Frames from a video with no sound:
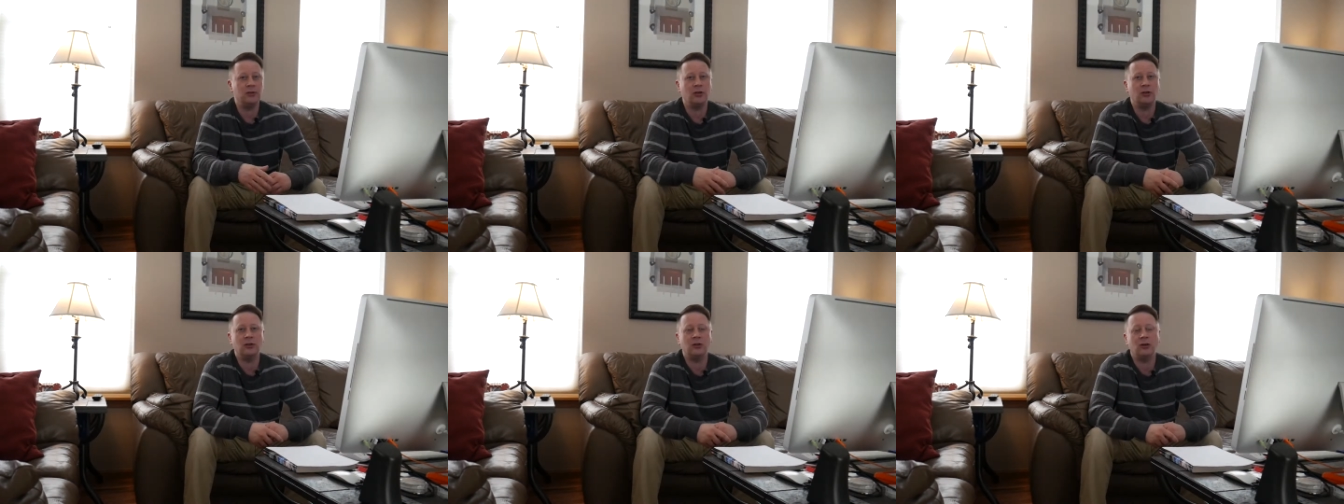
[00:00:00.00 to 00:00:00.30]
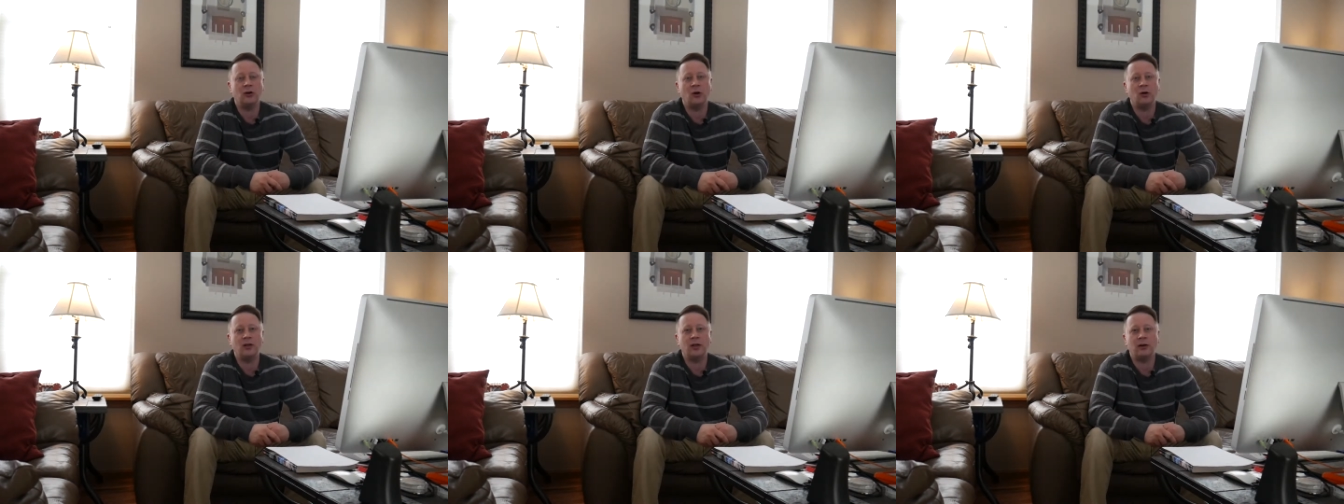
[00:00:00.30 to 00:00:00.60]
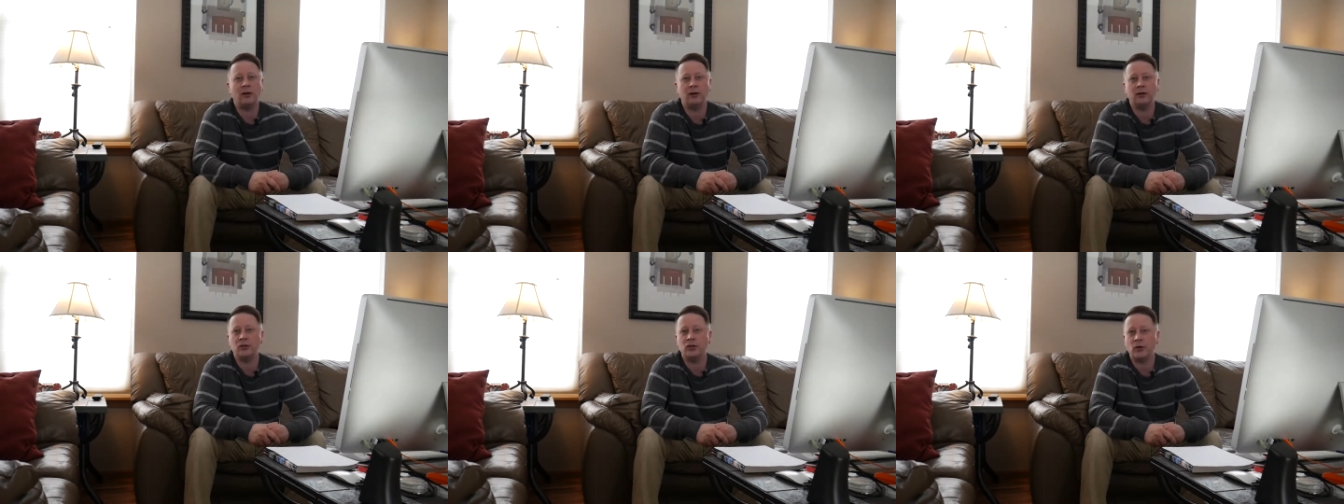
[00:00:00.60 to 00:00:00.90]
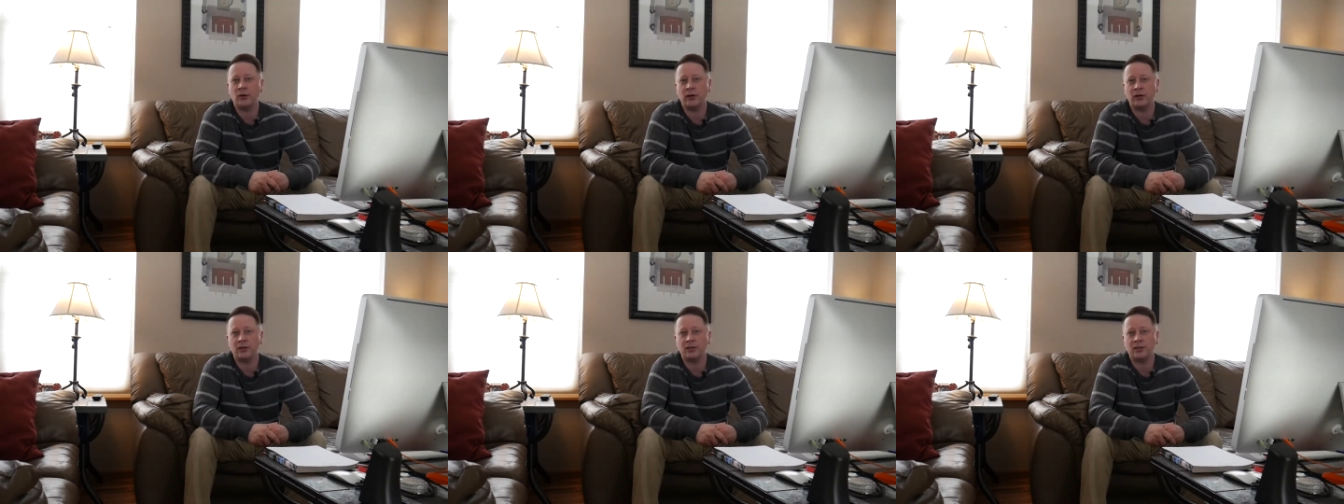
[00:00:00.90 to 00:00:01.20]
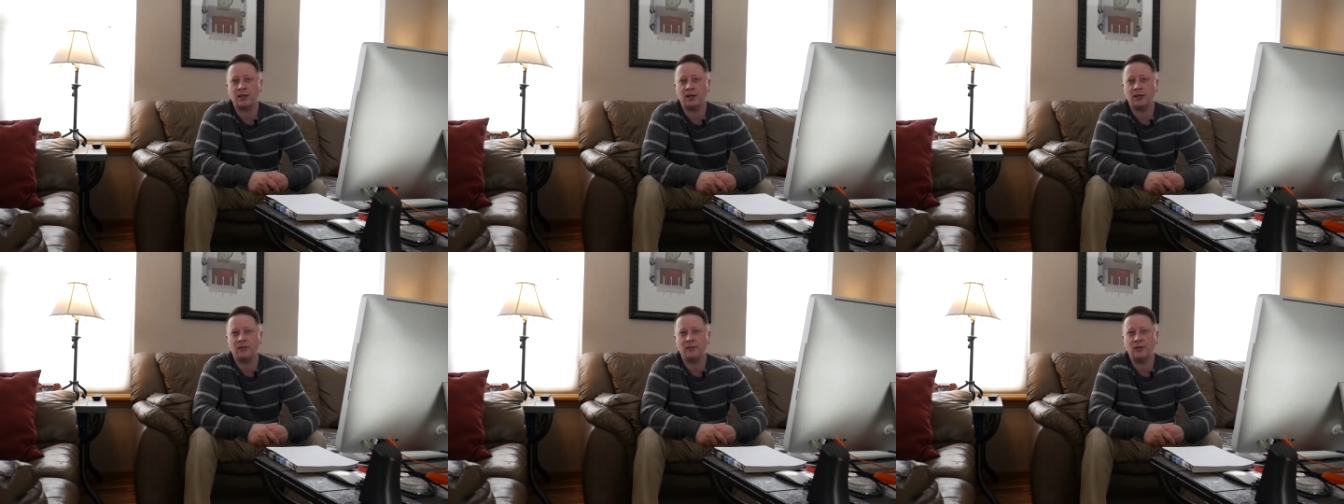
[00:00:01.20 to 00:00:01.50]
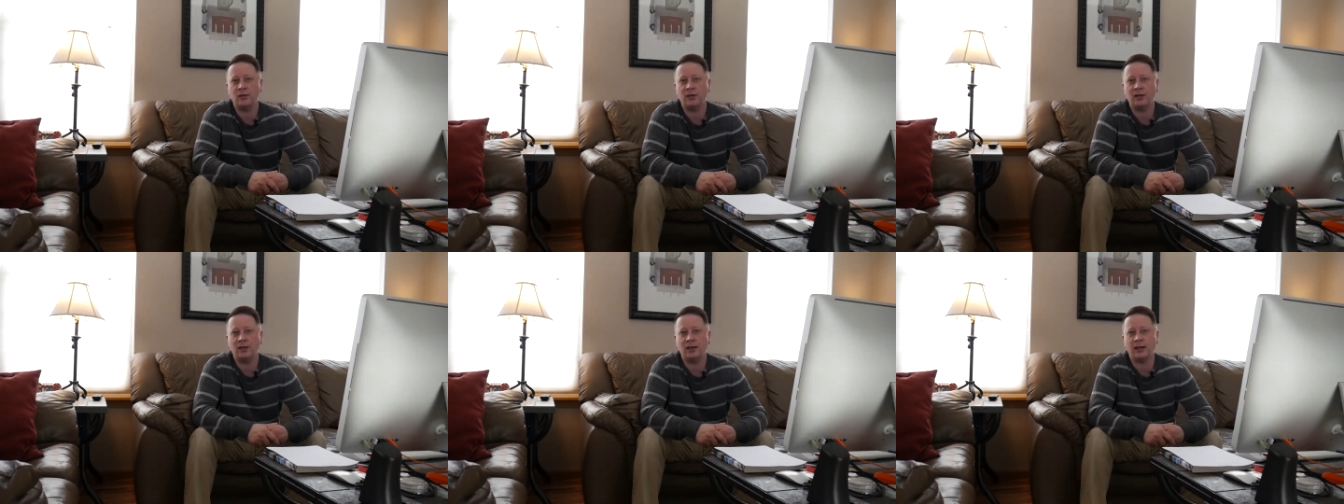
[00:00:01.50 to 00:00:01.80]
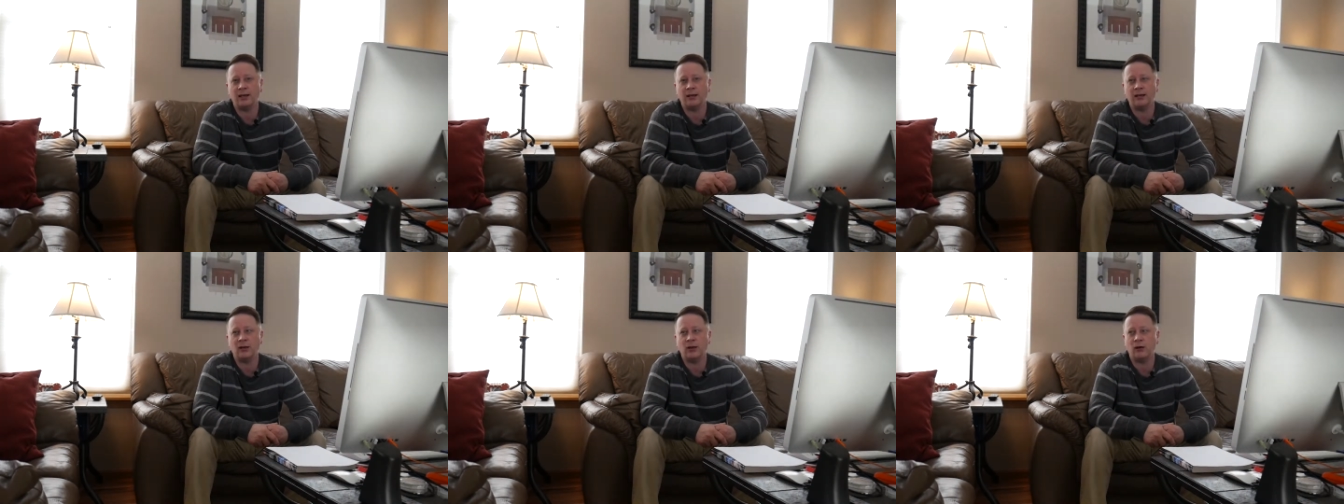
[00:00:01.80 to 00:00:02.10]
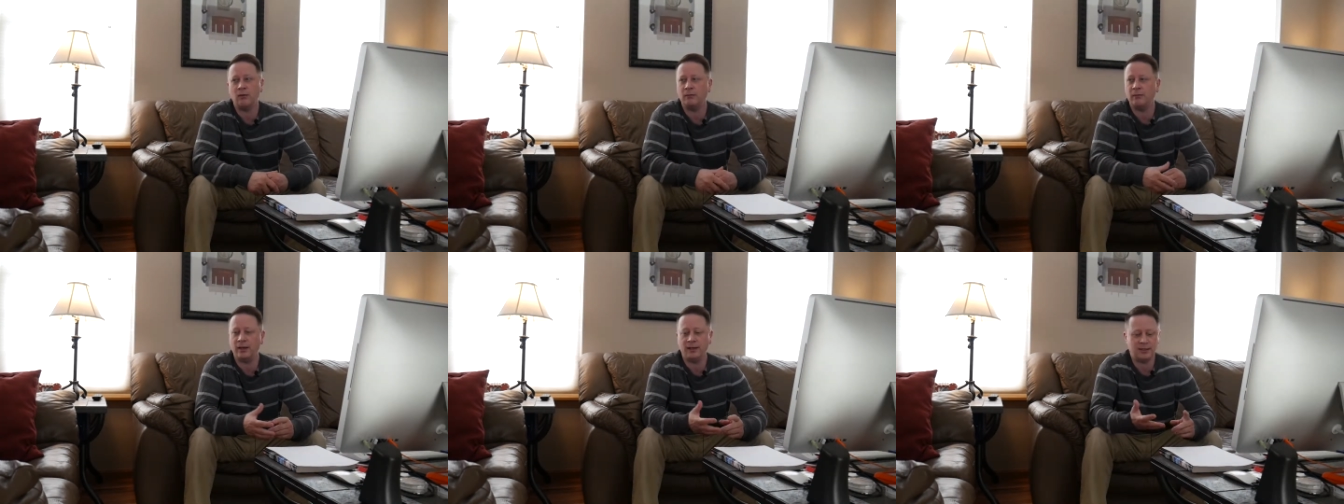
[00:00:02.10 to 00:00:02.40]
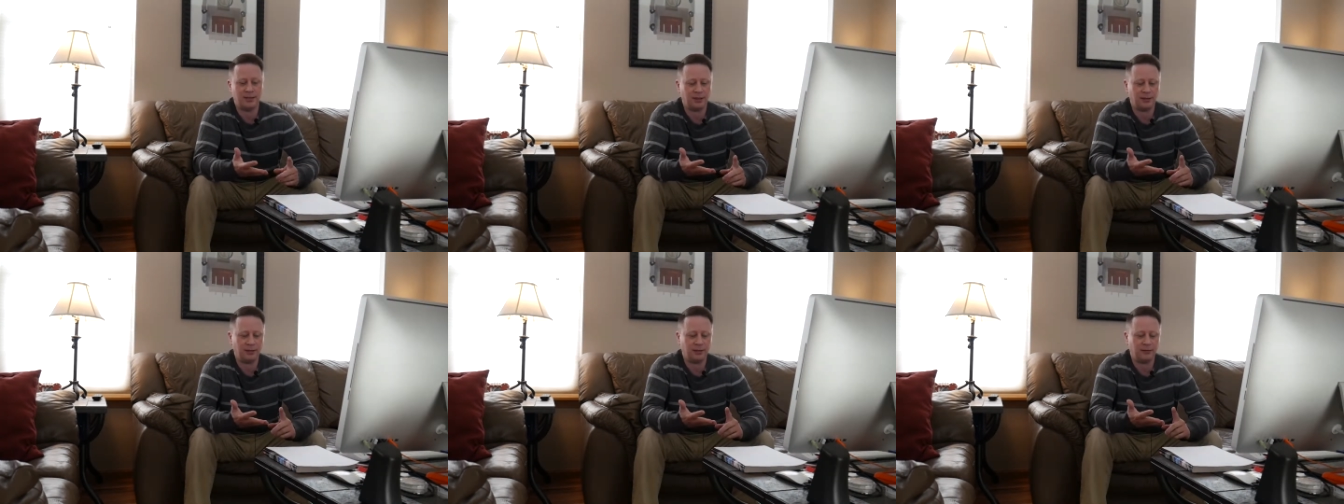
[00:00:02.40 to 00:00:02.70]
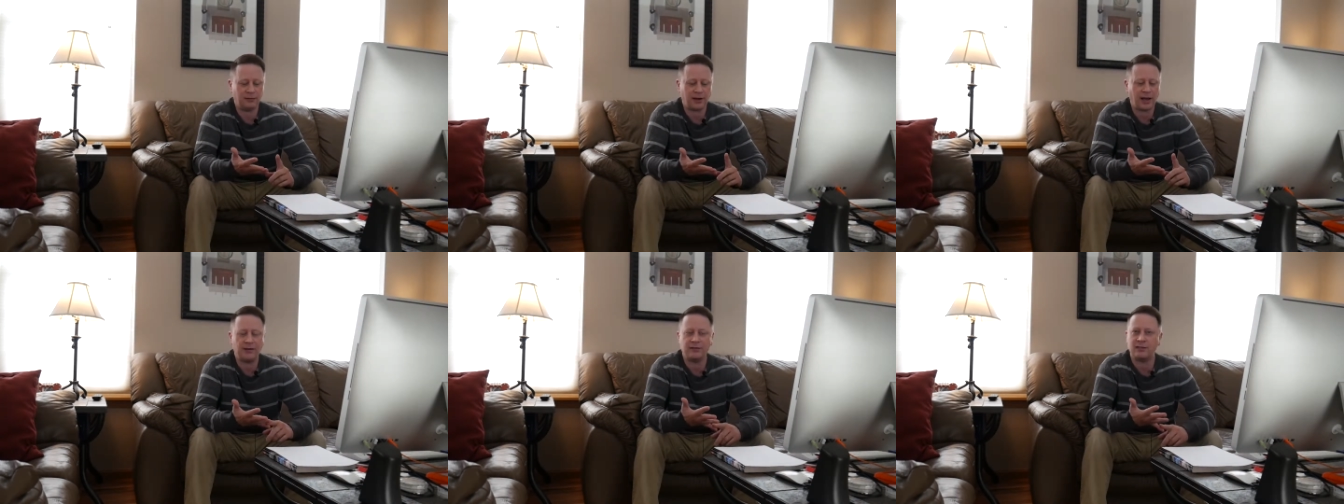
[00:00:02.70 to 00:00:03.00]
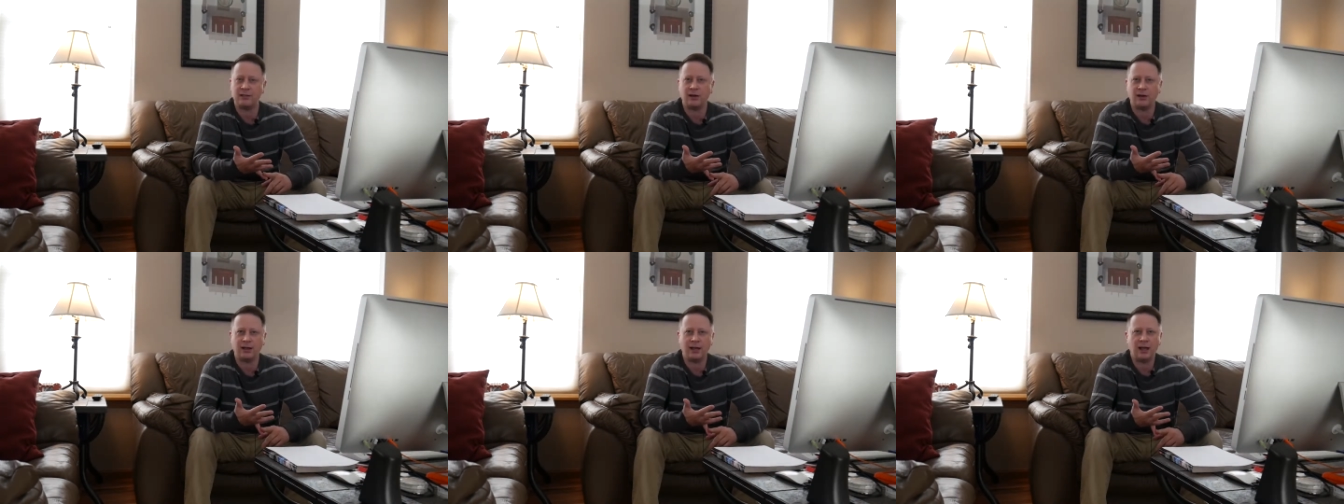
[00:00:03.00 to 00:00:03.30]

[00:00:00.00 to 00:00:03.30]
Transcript: So you can go there, enjoy yourself. You can get get you know basically five star